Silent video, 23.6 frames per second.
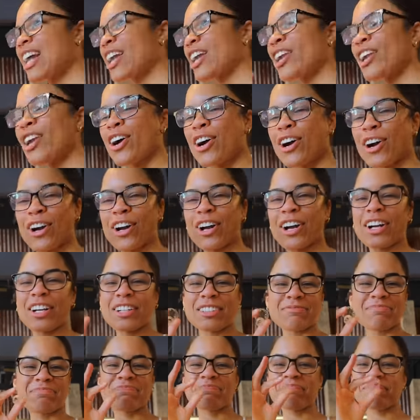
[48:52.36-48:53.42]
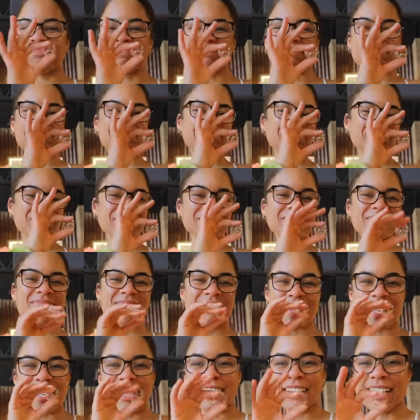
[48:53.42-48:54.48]
Nar.
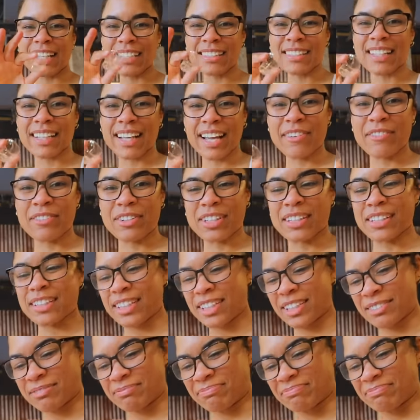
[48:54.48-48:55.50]
This tastes like Everclear.